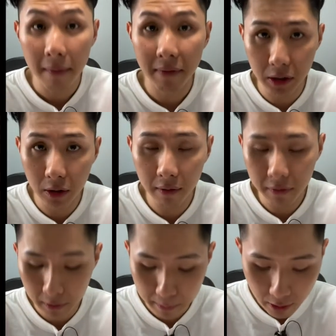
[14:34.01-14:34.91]
the unit
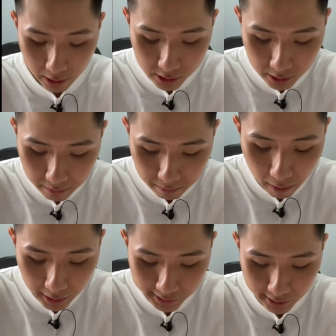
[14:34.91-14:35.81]
for pressure,
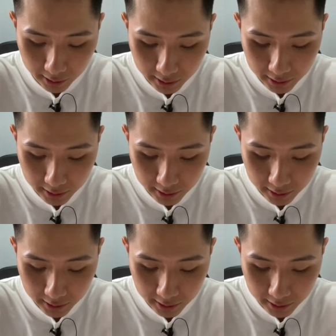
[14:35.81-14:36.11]
Pascal.